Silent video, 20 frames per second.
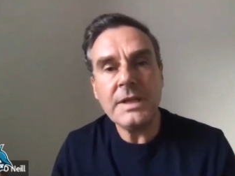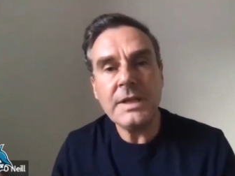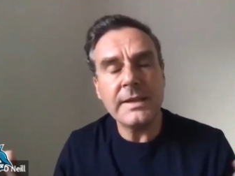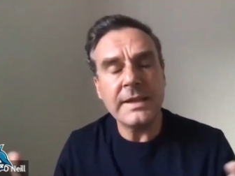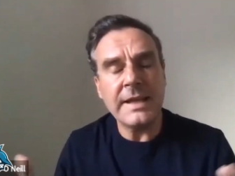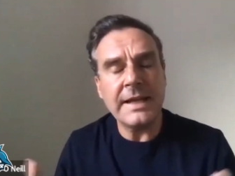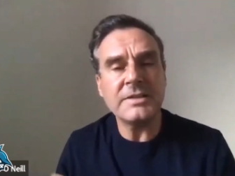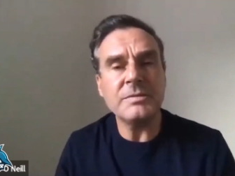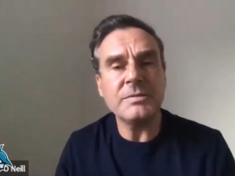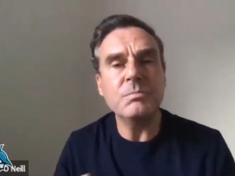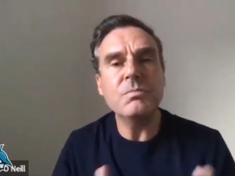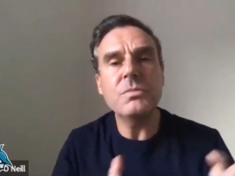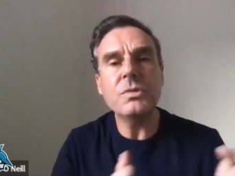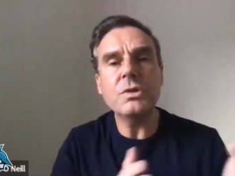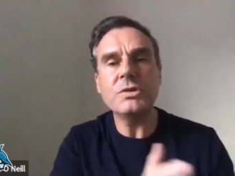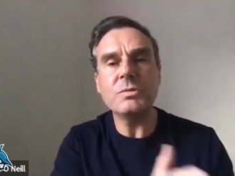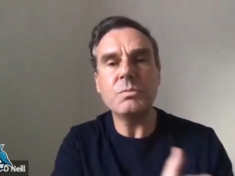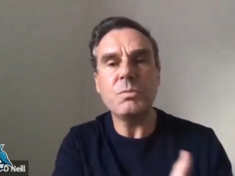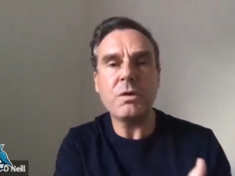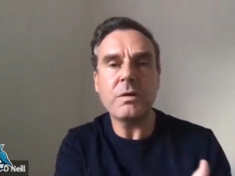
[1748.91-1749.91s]
that's
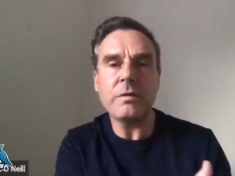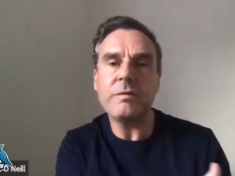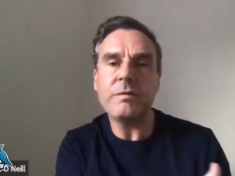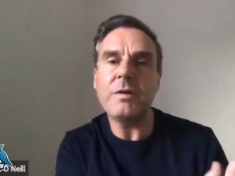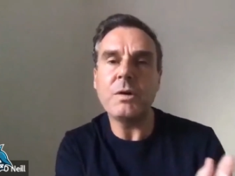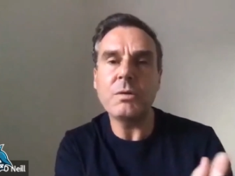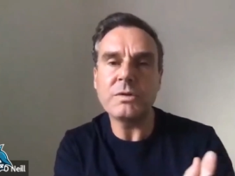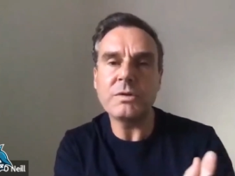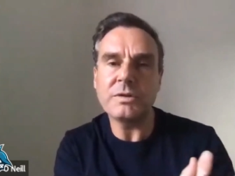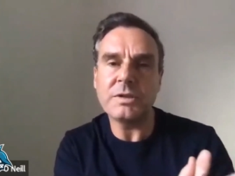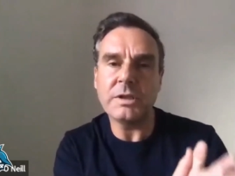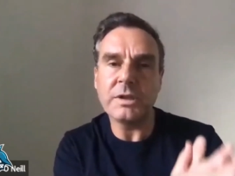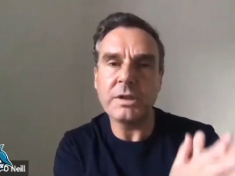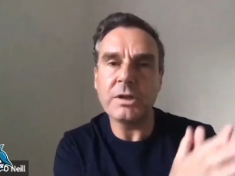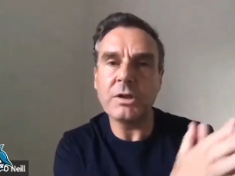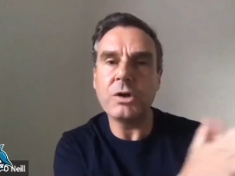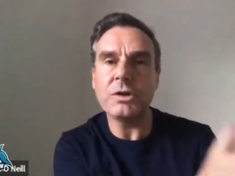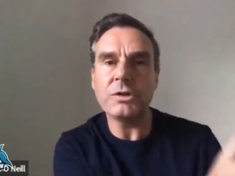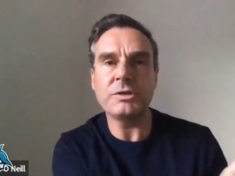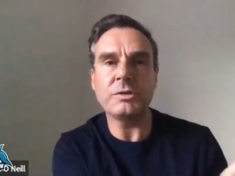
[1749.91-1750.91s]
much more focused on the
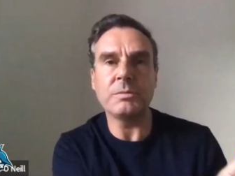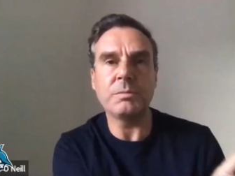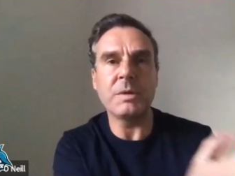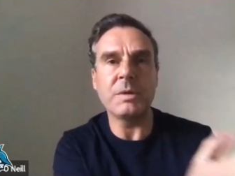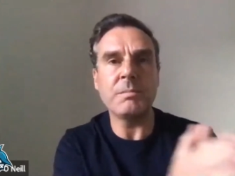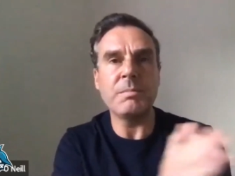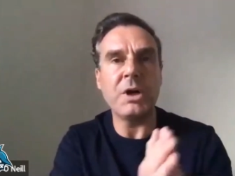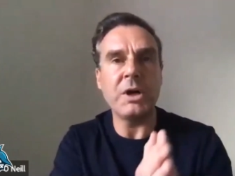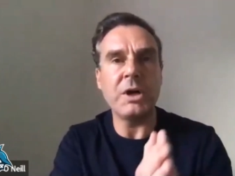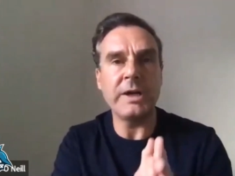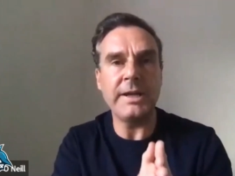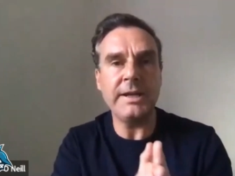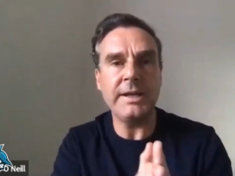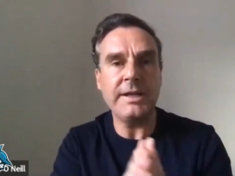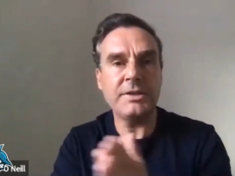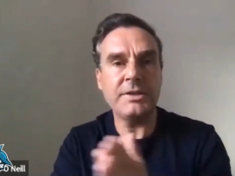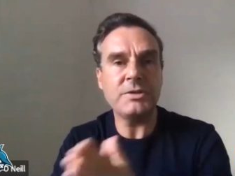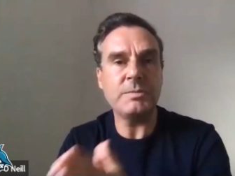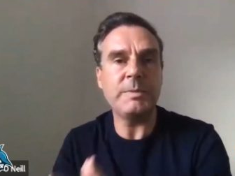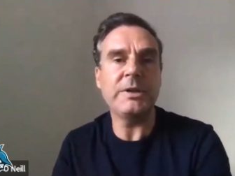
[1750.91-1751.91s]
customer buying
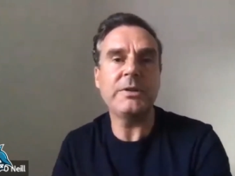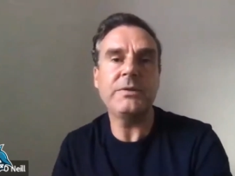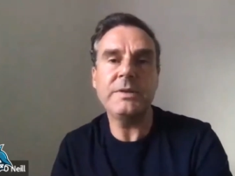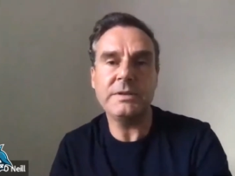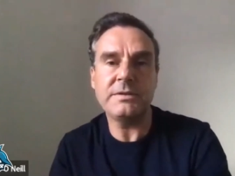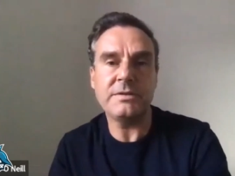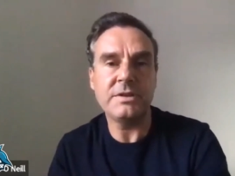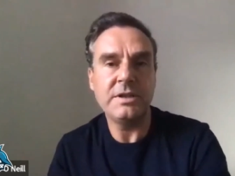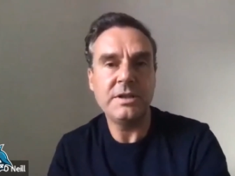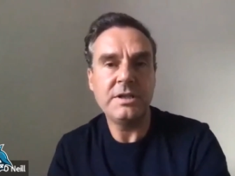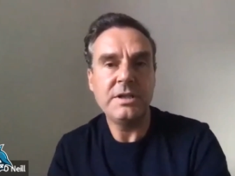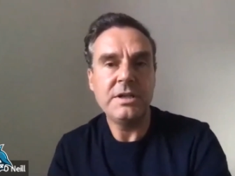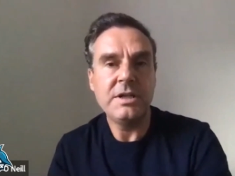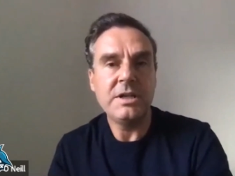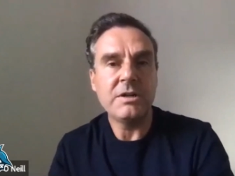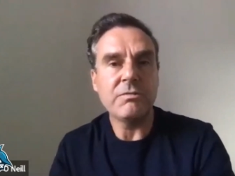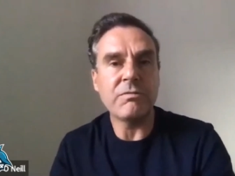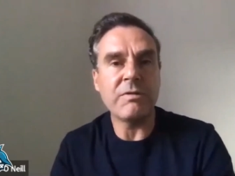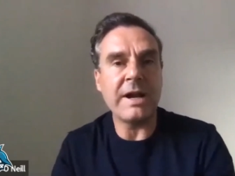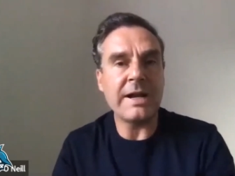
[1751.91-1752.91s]
experience
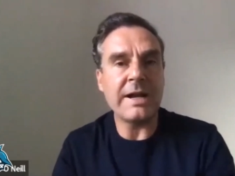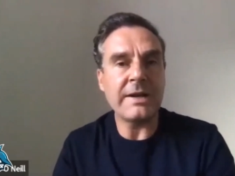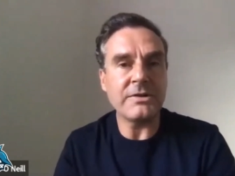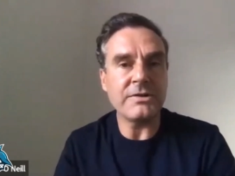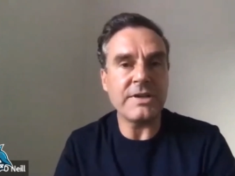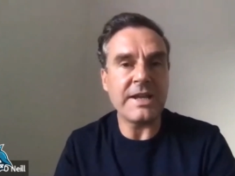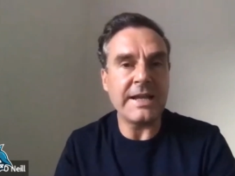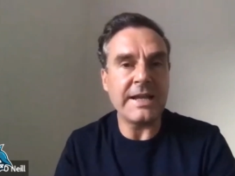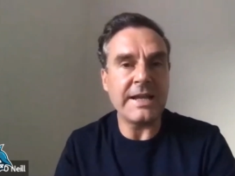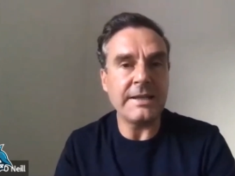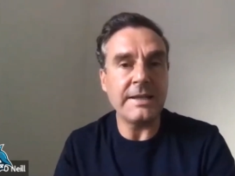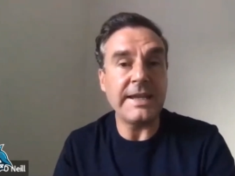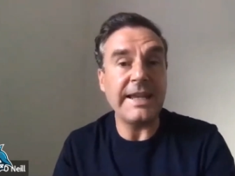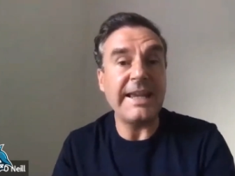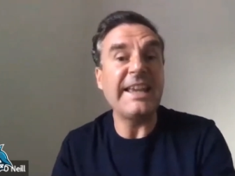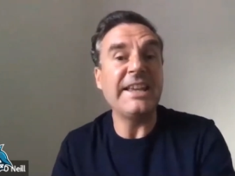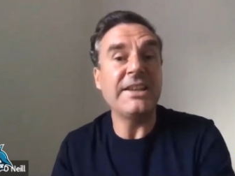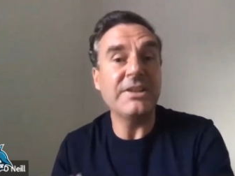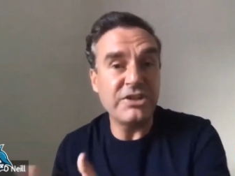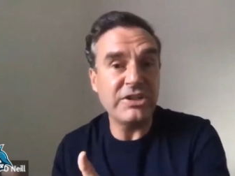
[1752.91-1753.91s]
rather than the
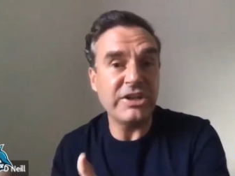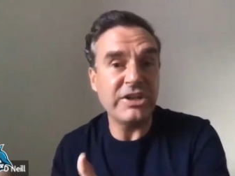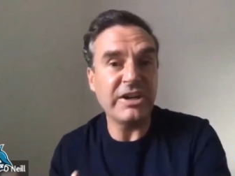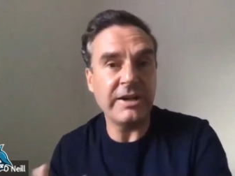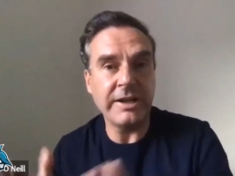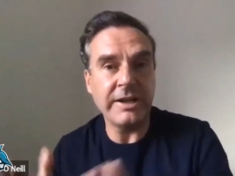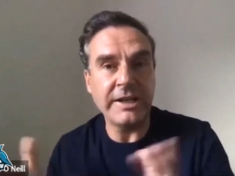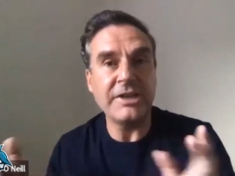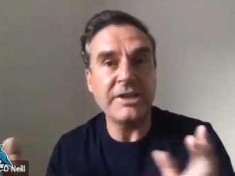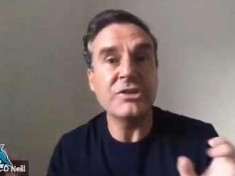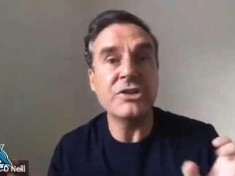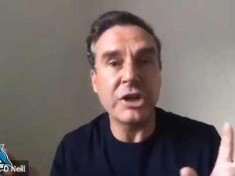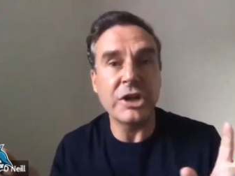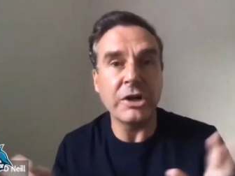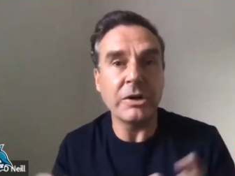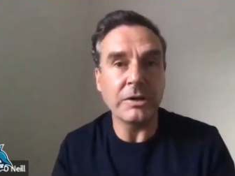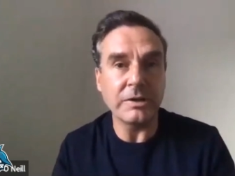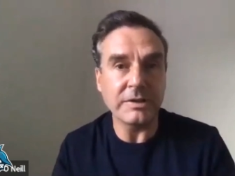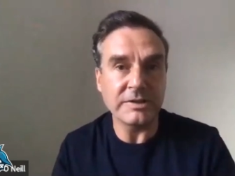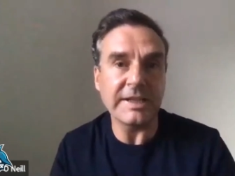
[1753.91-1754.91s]
inter, an
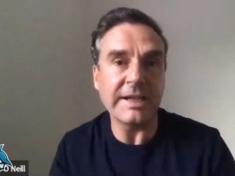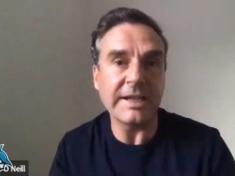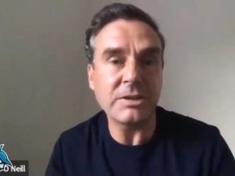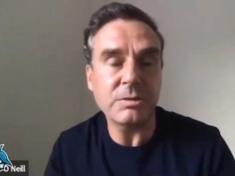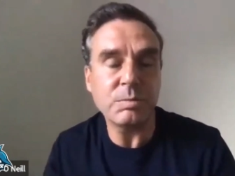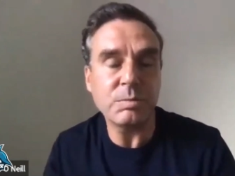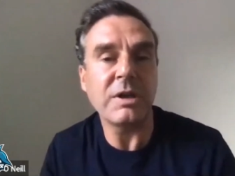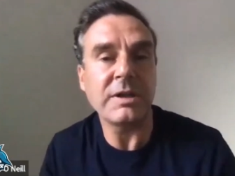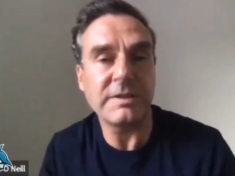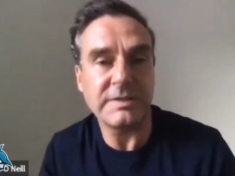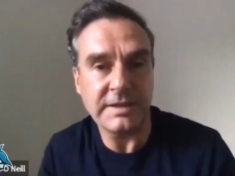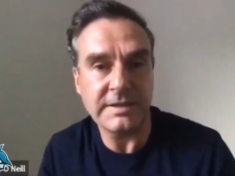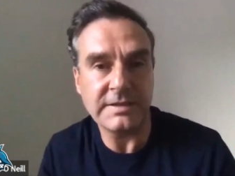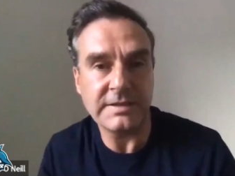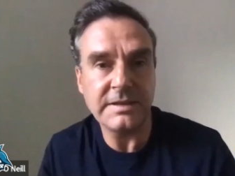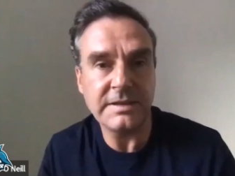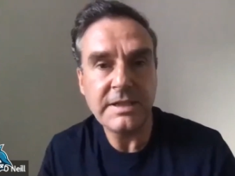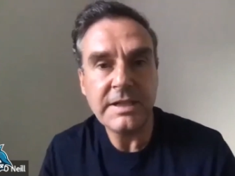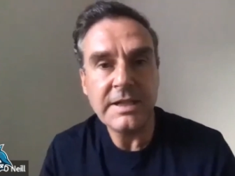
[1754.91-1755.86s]
internal sales process.